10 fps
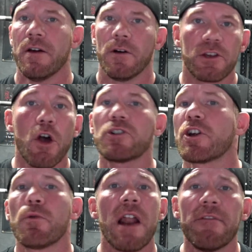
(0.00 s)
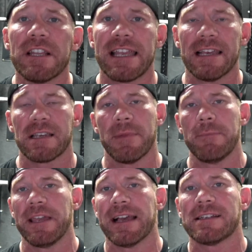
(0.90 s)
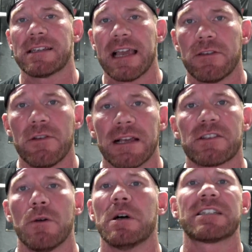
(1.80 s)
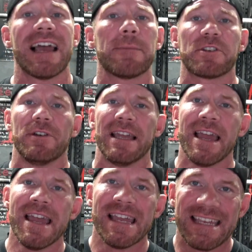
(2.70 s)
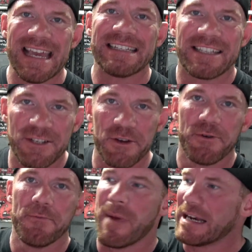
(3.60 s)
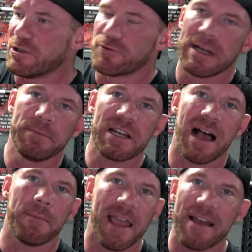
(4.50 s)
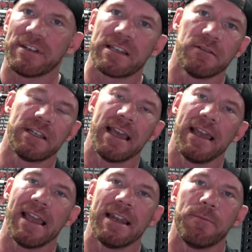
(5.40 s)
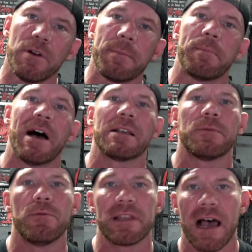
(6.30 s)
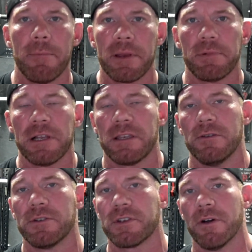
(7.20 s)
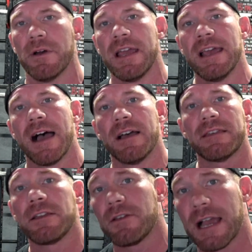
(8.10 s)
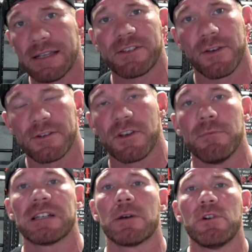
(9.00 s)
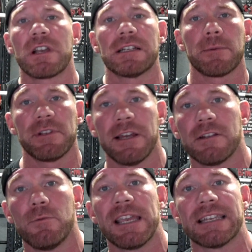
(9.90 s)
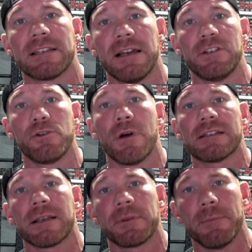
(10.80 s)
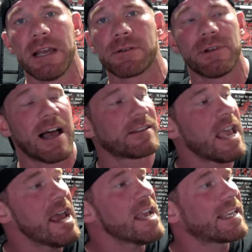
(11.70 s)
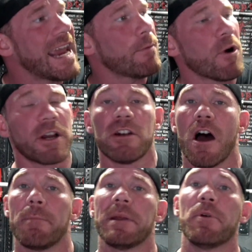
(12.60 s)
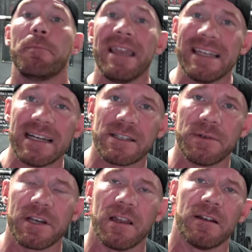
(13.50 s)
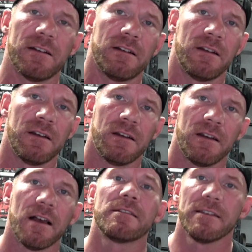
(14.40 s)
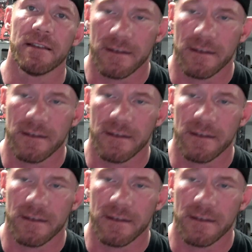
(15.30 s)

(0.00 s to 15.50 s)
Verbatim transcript: or the coaching or whatever the case it may be. I just thank you guys so much. I absolutely get to do my dream job every single day and it wouldn't be possible without people like you. So I thank you guys so, so much. I will catch up you later in the week until I do go out something amazing realize Keep working hard, people. Be nice to each other. I'll see you